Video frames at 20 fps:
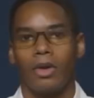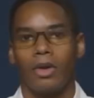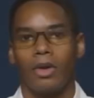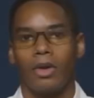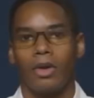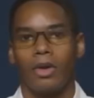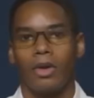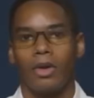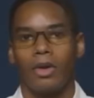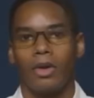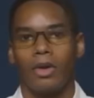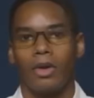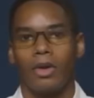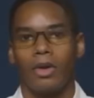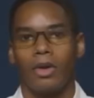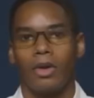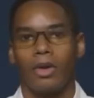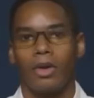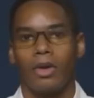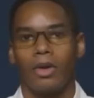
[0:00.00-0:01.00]

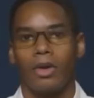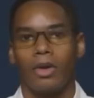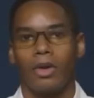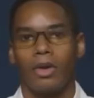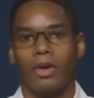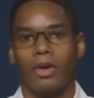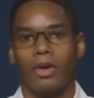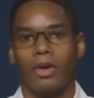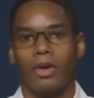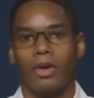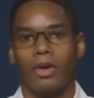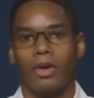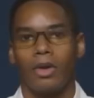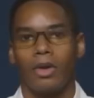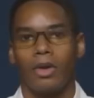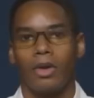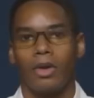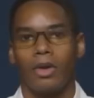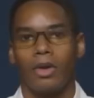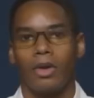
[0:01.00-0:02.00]

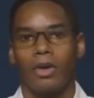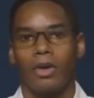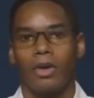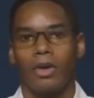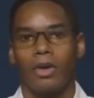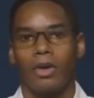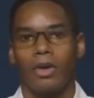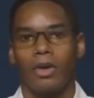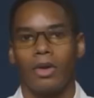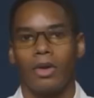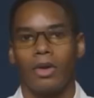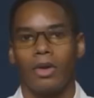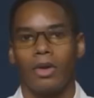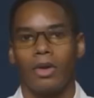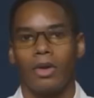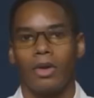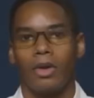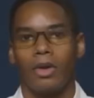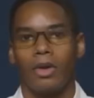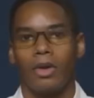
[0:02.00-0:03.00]

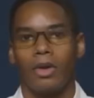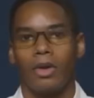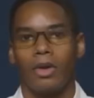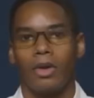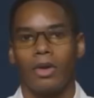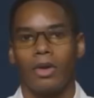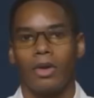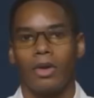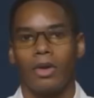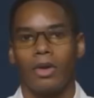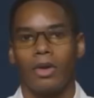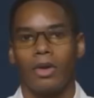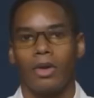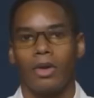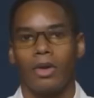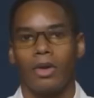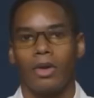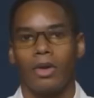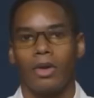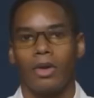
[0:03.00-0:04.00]

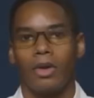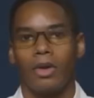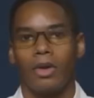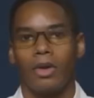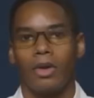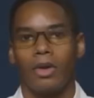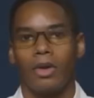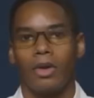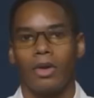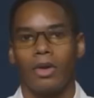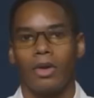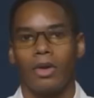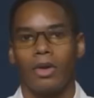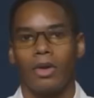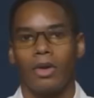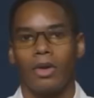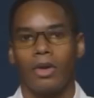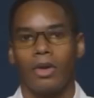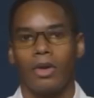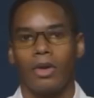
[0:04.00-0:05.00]

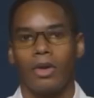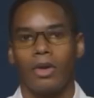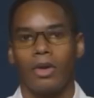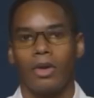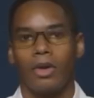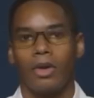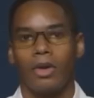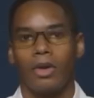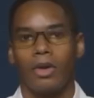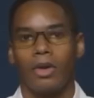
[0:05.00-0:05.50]
This person isn't speaking.